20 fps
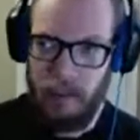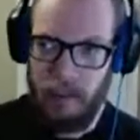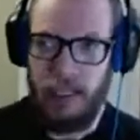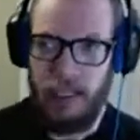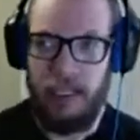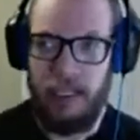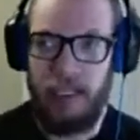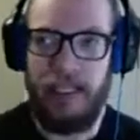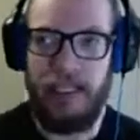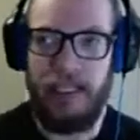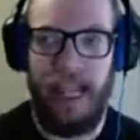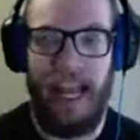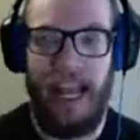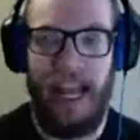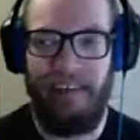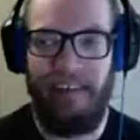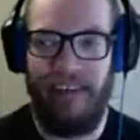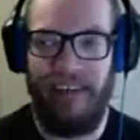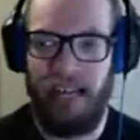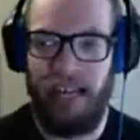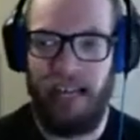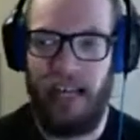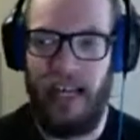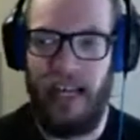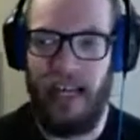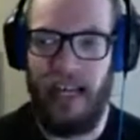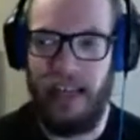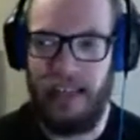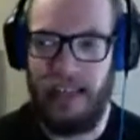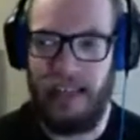
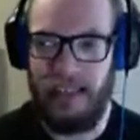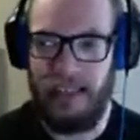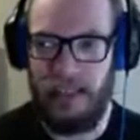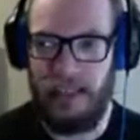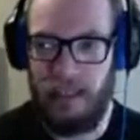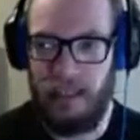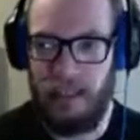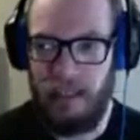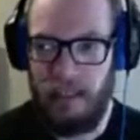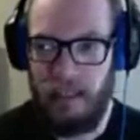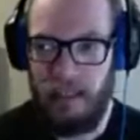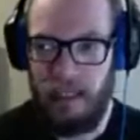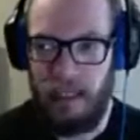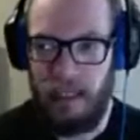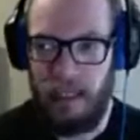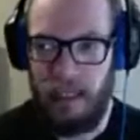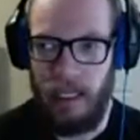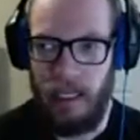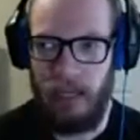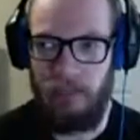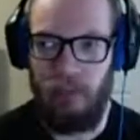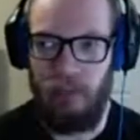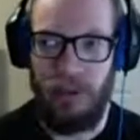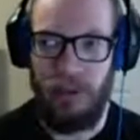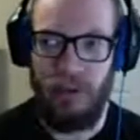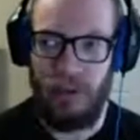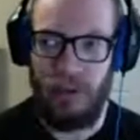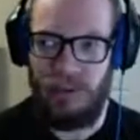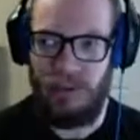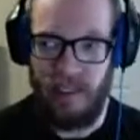navigate and
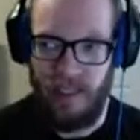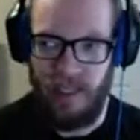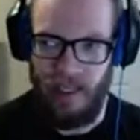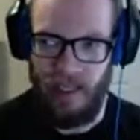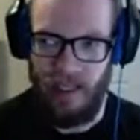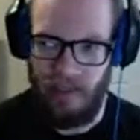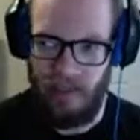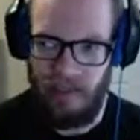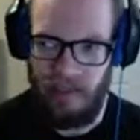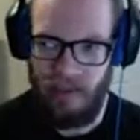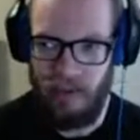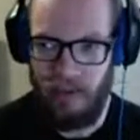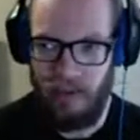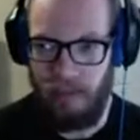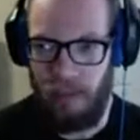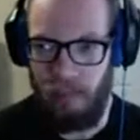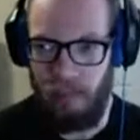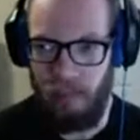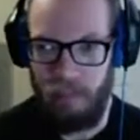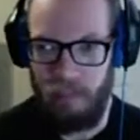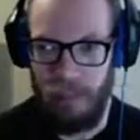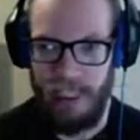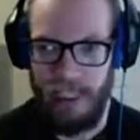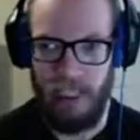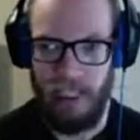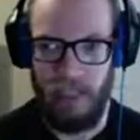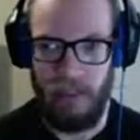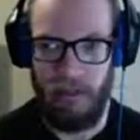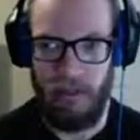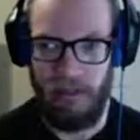build skills to be in
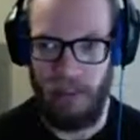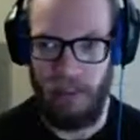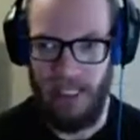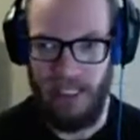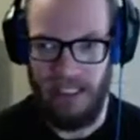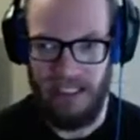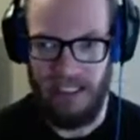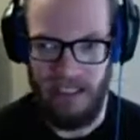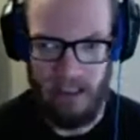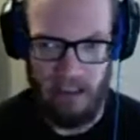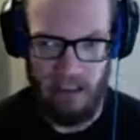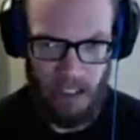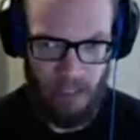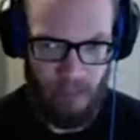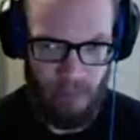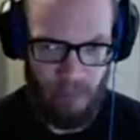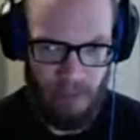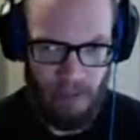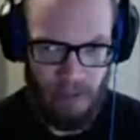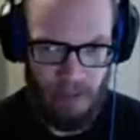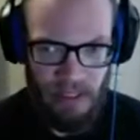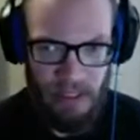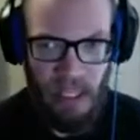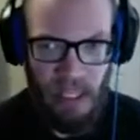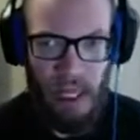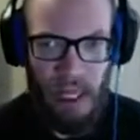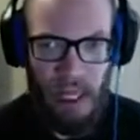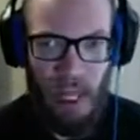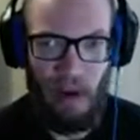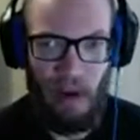the relationships
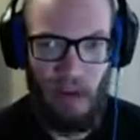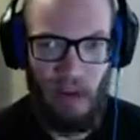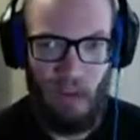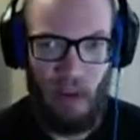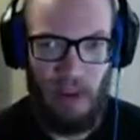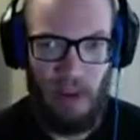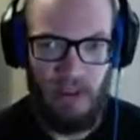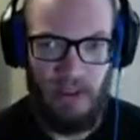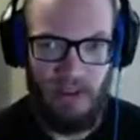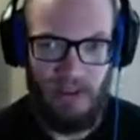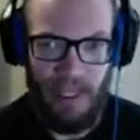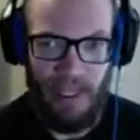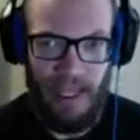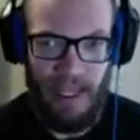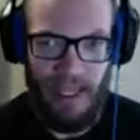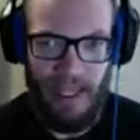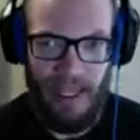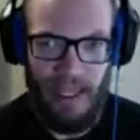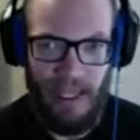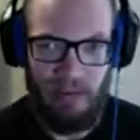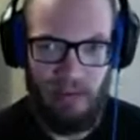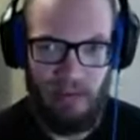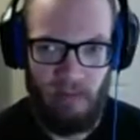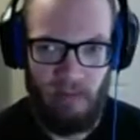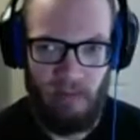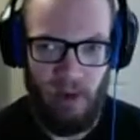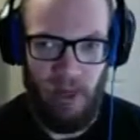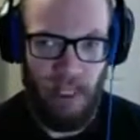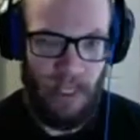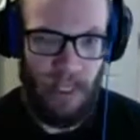I want to in life,
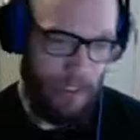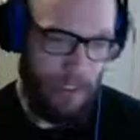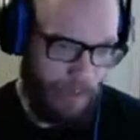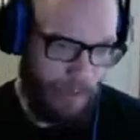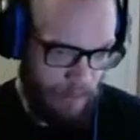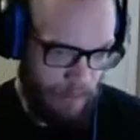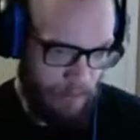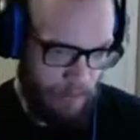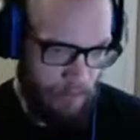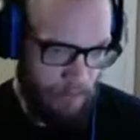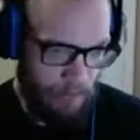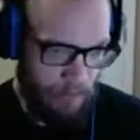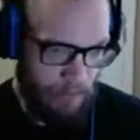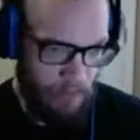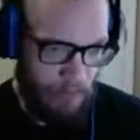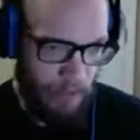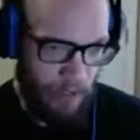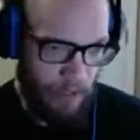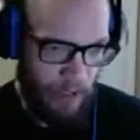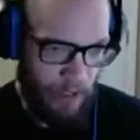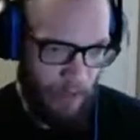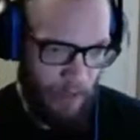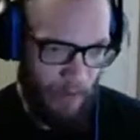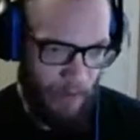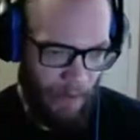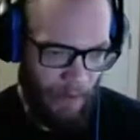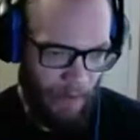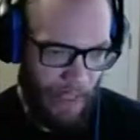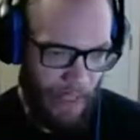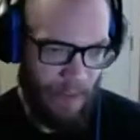when a
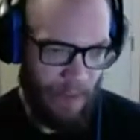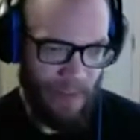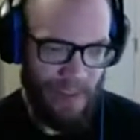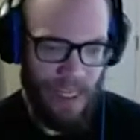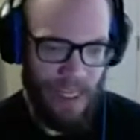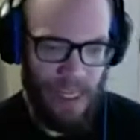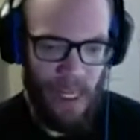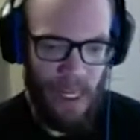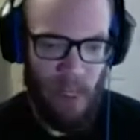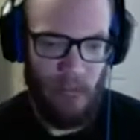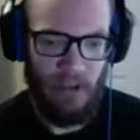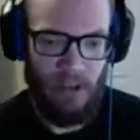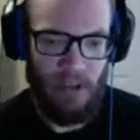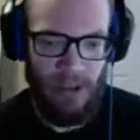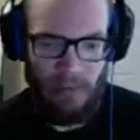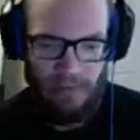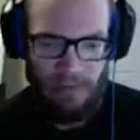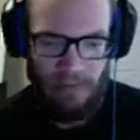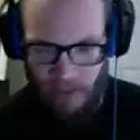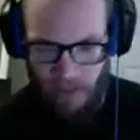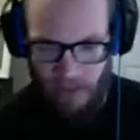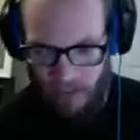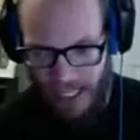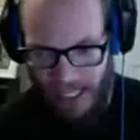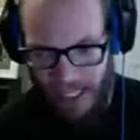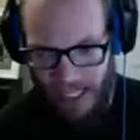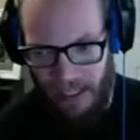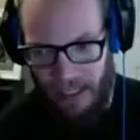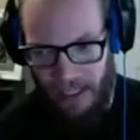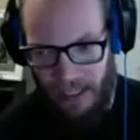lot of times I feel
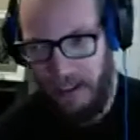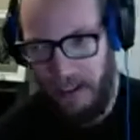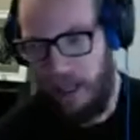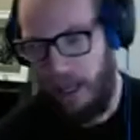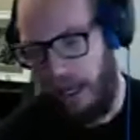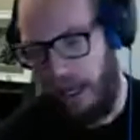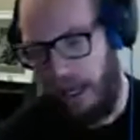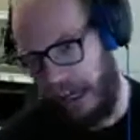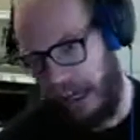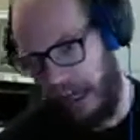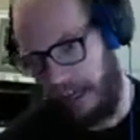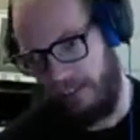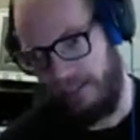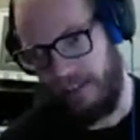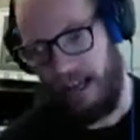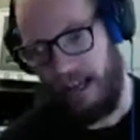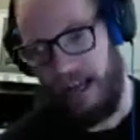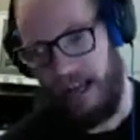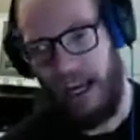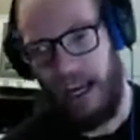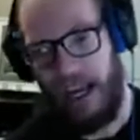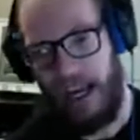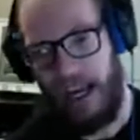like I have to hide.